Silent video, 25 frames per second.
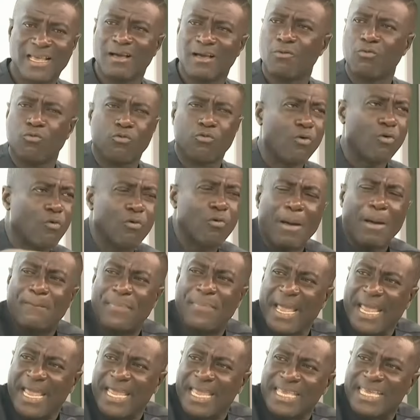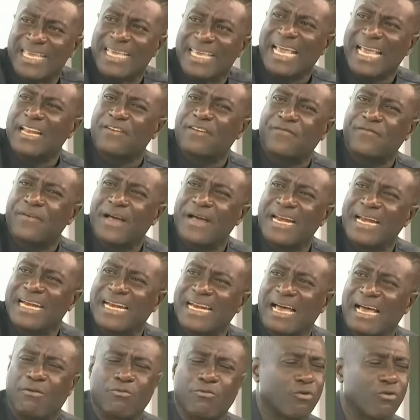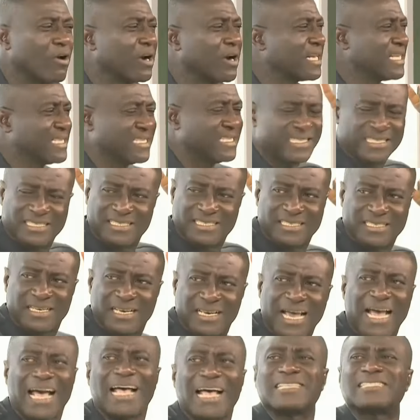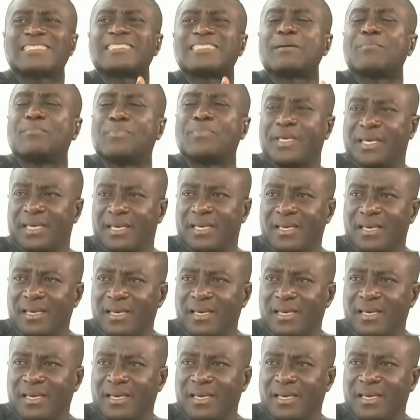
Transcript: Who get founder Rawlings as sebe